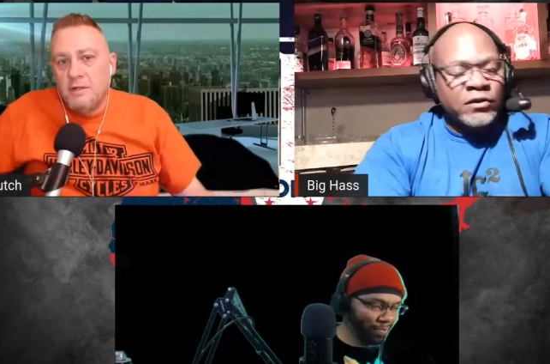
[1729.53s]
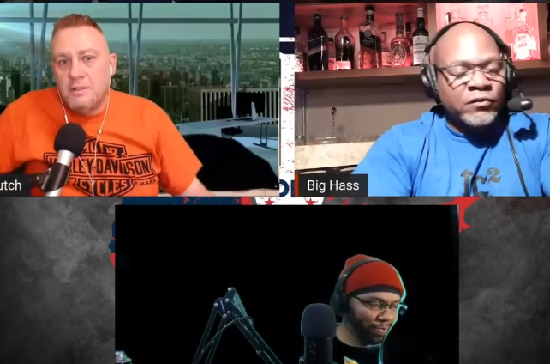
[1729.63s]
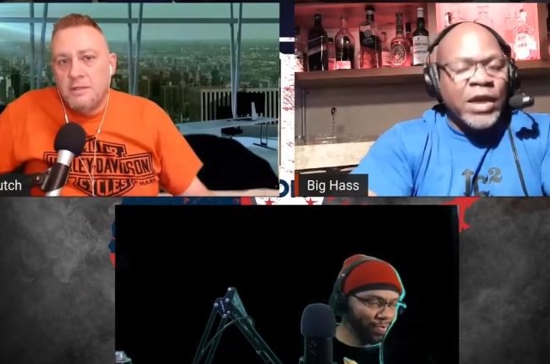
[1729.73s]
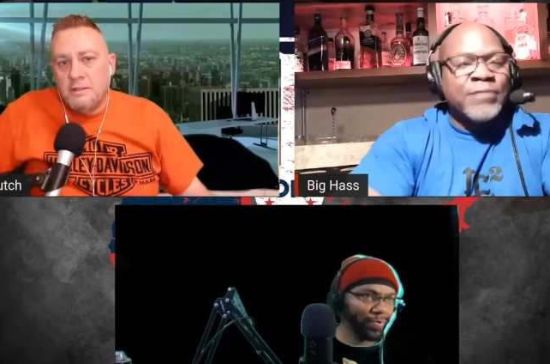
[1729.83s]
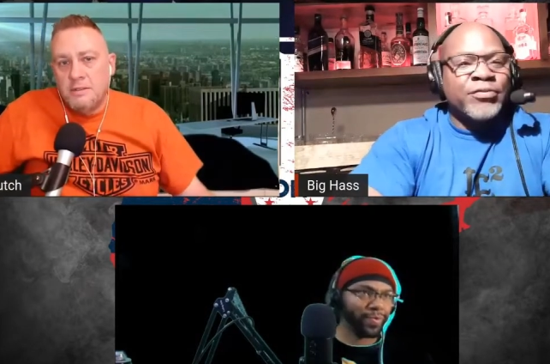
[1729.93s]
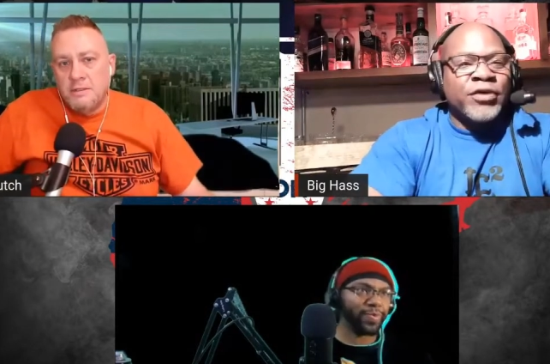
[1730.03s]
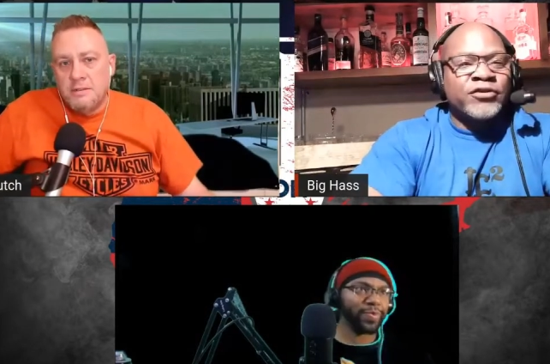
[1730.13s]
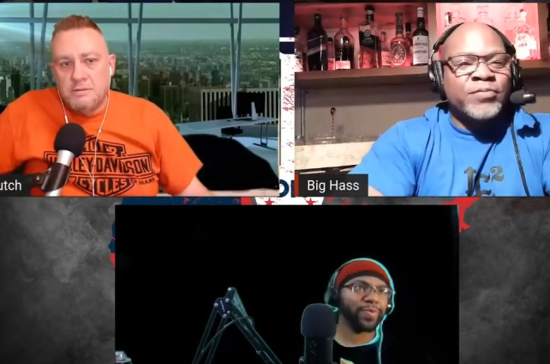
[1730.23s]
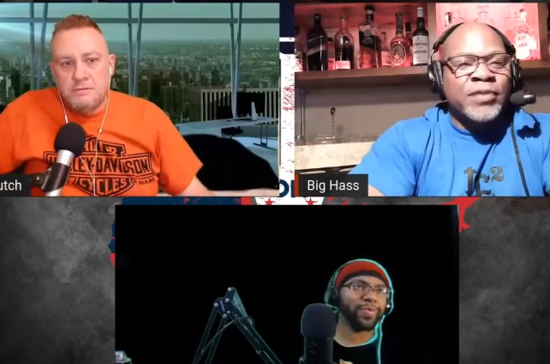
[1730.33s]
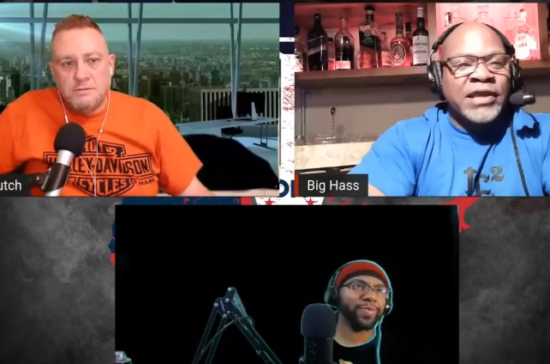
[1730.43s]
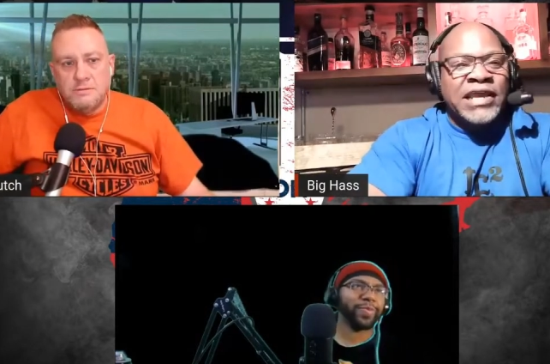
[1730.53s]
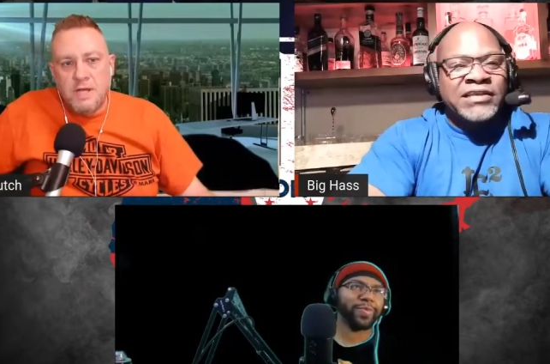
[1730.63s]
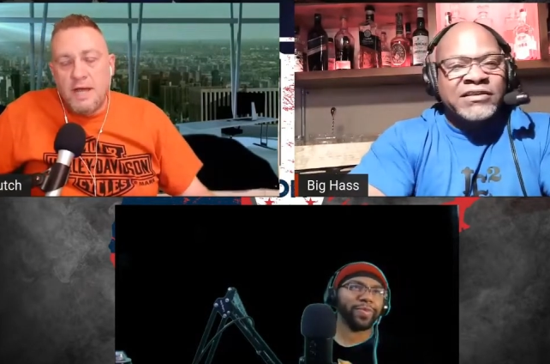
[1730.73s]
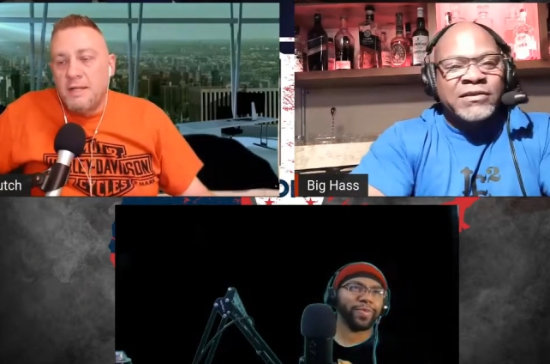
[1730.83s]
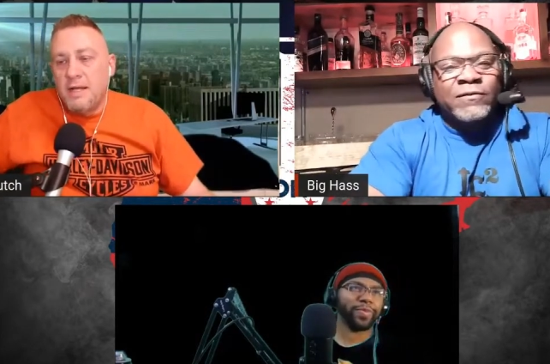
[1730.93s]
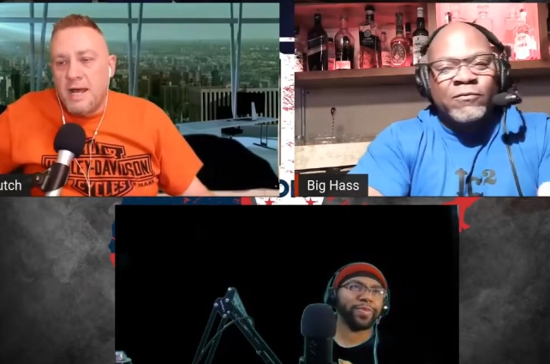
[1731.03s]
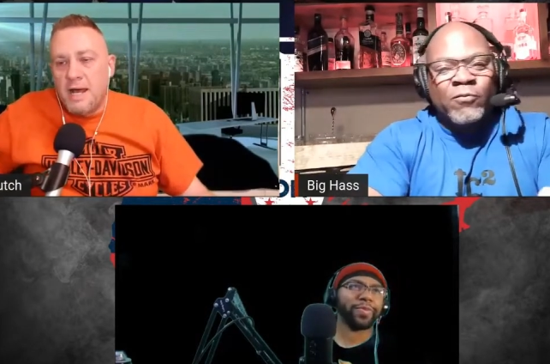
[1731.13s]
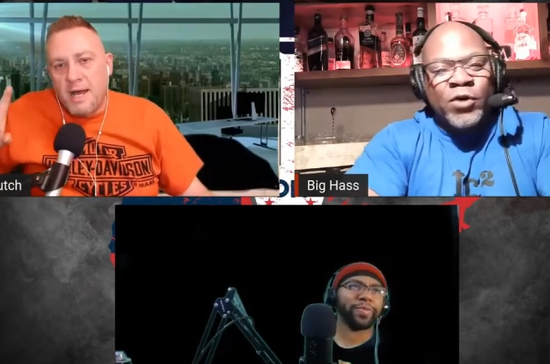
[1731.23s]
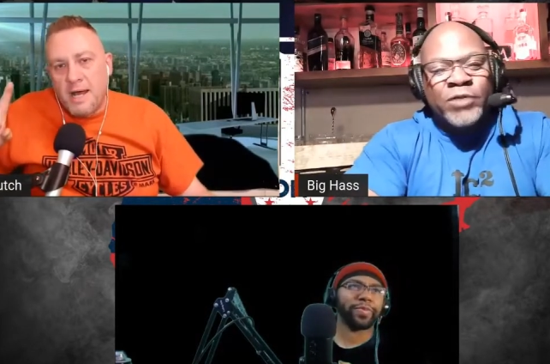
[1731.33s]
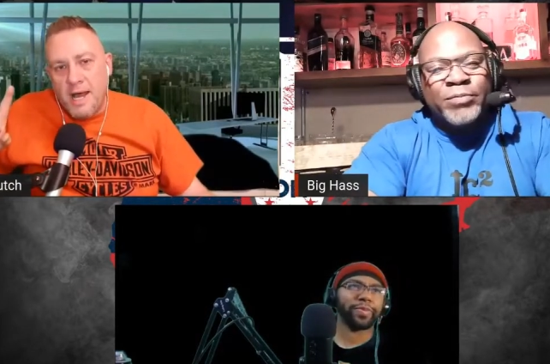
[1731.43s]
Speaker 1: Wright brothers plane is the
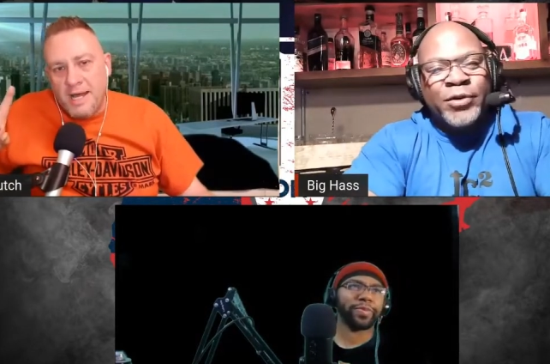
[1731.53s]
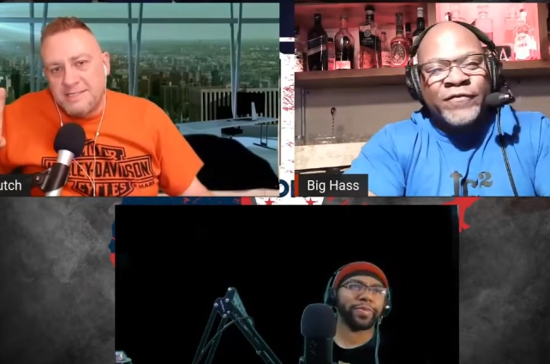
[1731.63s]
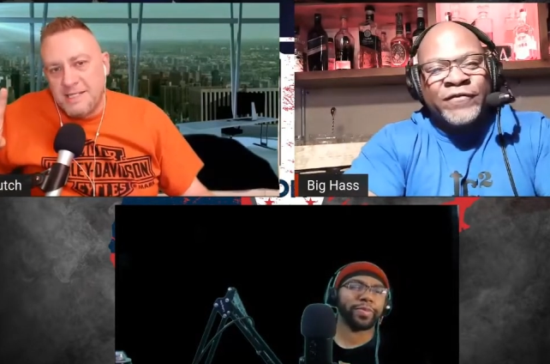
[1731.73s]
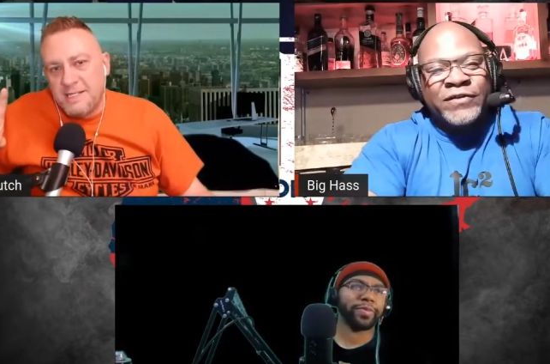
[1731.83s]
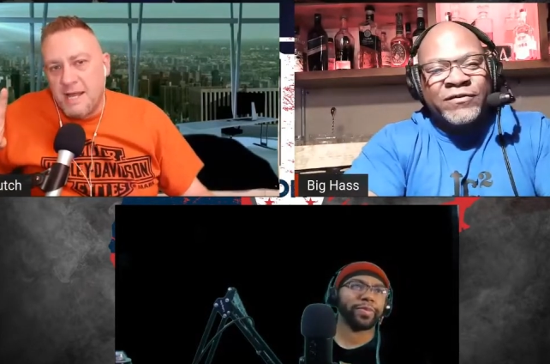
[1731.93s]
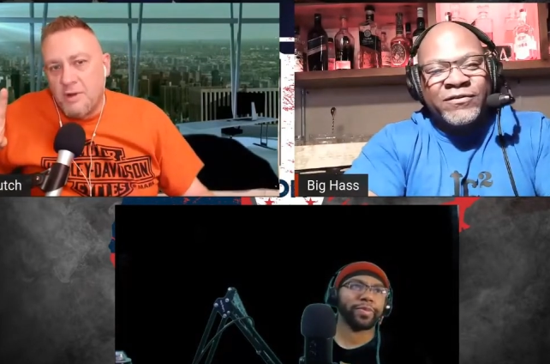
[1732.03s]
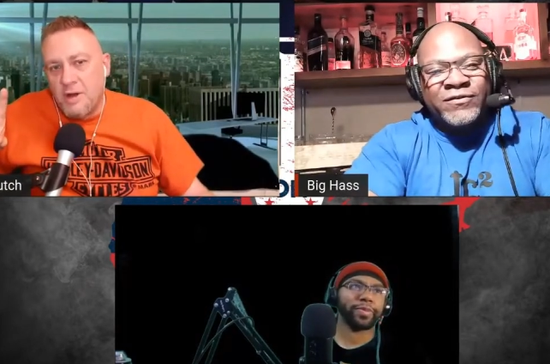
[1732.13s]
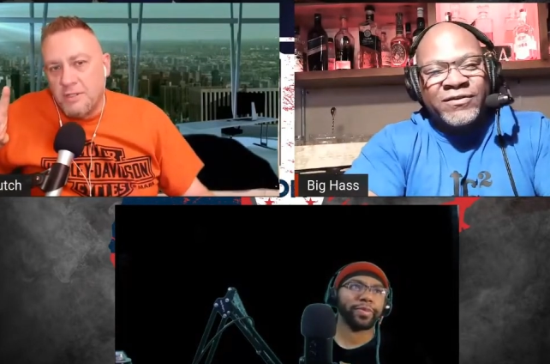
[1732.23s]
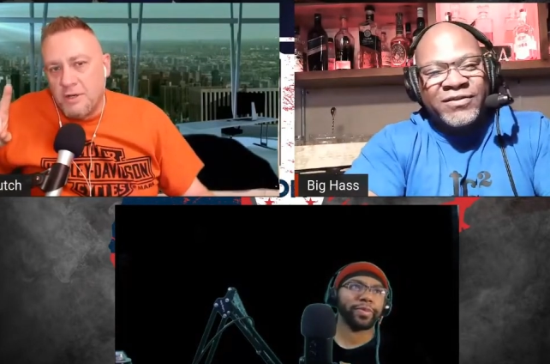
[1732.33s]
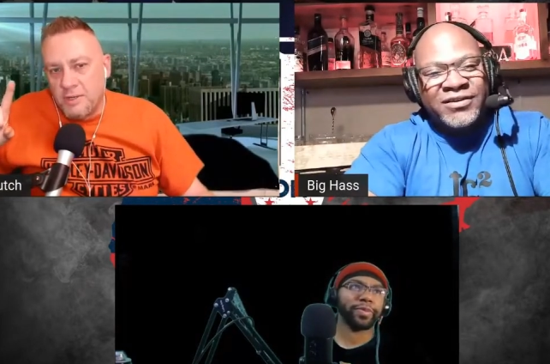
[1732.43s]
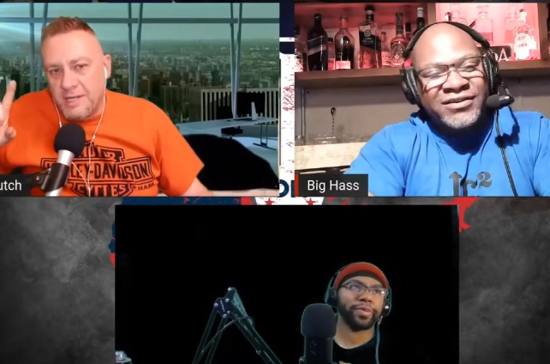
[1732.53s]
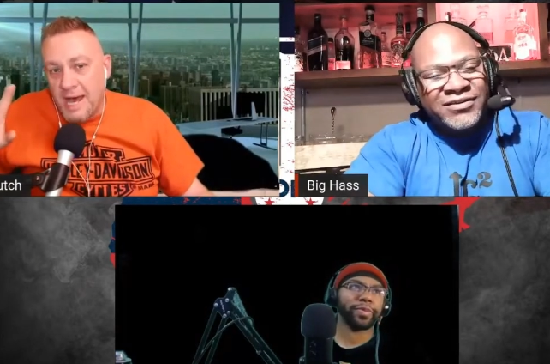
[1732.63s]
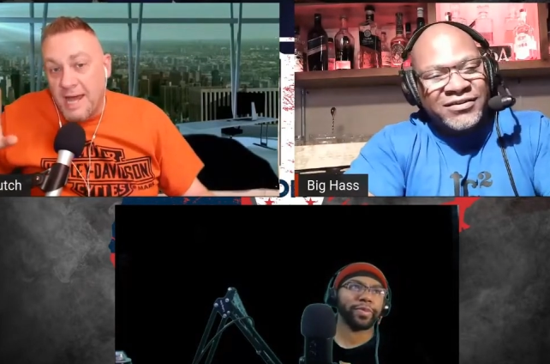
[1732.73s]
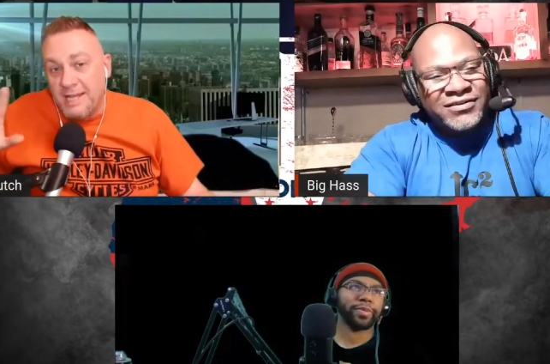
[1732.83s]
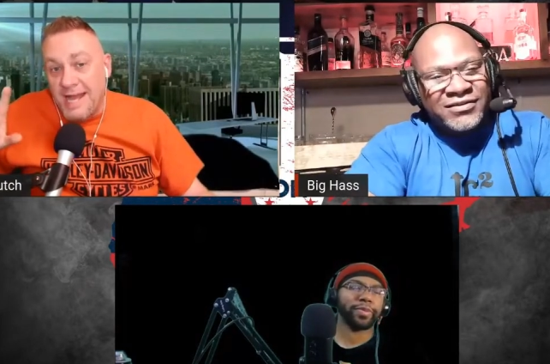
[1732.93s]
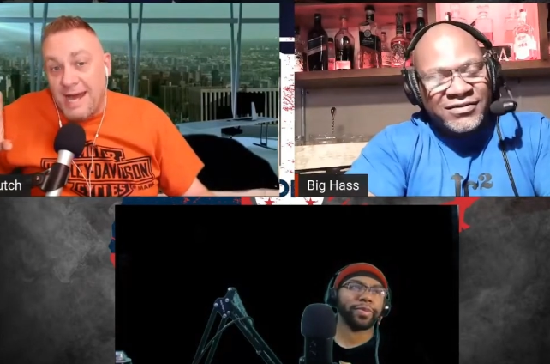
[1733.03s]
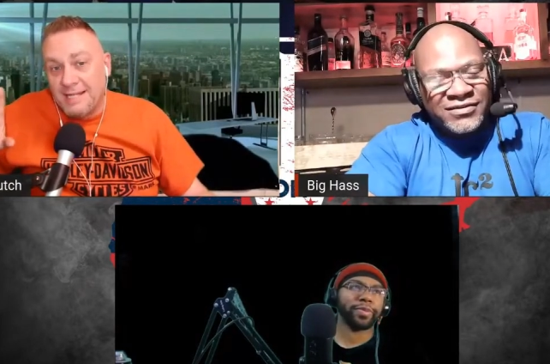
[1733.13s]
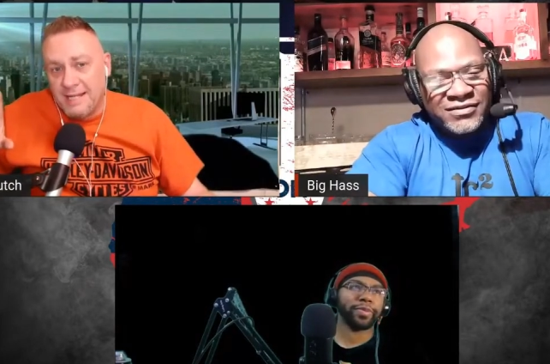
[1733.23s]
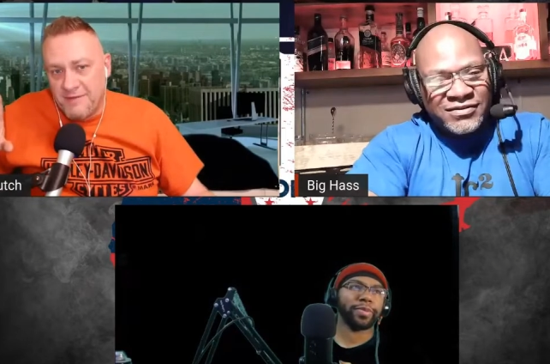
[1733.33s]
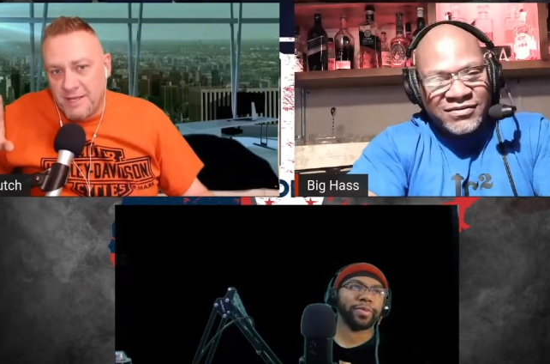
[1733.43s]
one. Perfect. I said
Speaker 2: that wrong though. Not not
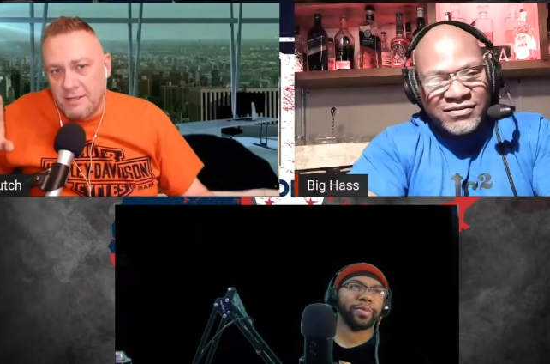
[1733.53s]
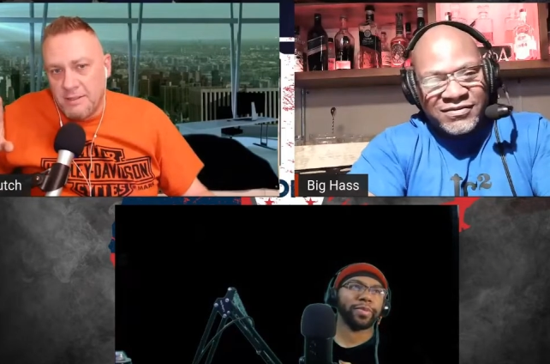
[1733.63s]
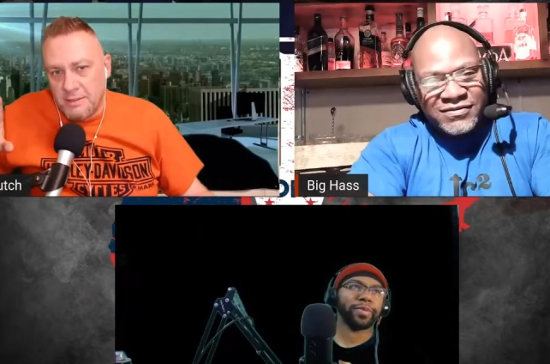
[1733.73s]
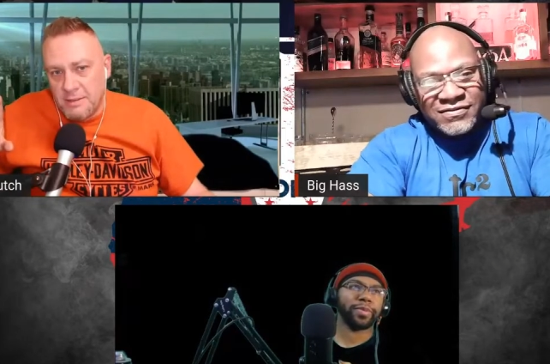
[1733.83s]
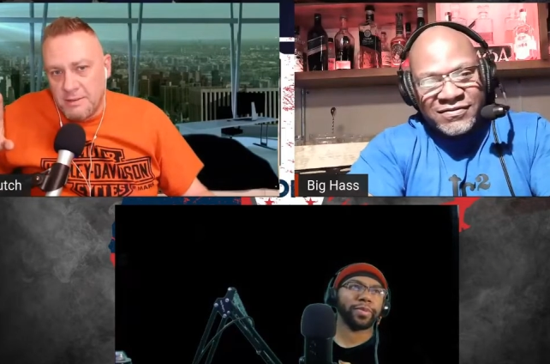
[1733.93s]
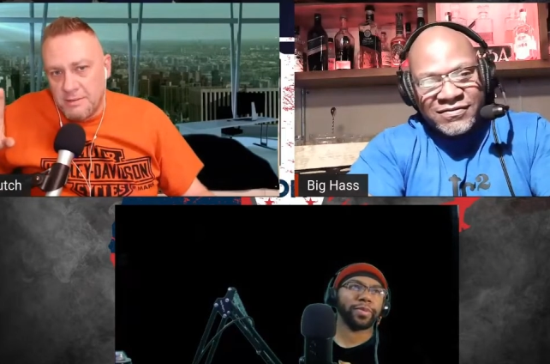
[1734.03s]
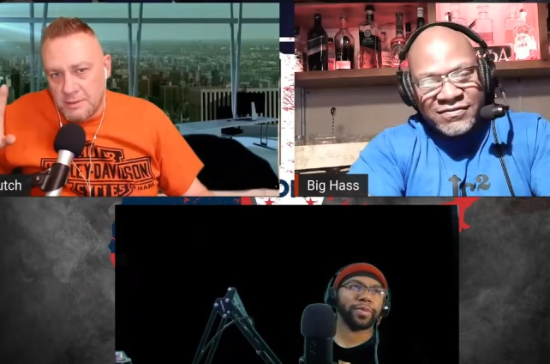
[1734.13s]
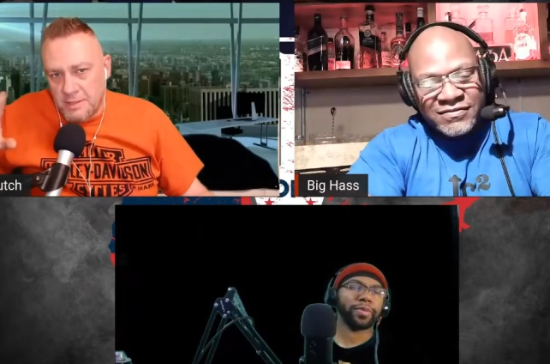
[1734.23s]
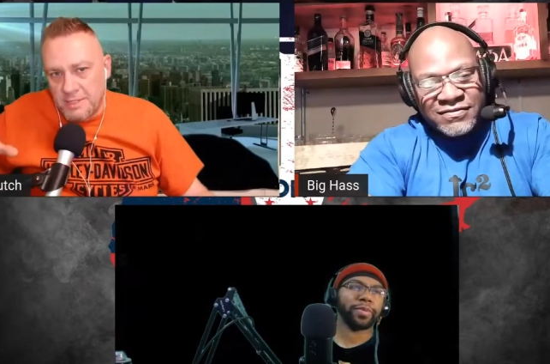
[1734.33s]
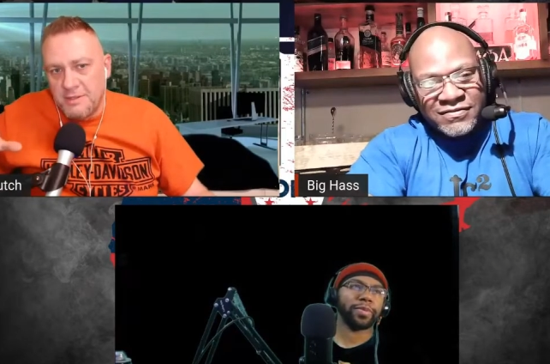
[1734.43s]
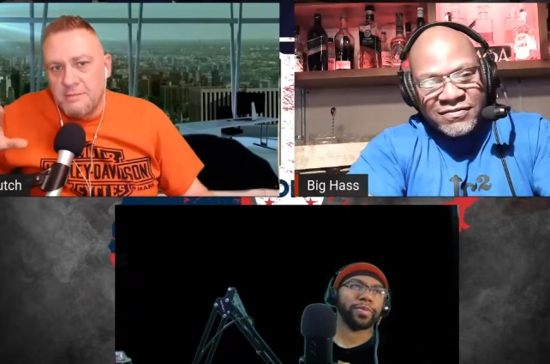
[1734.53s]
living. They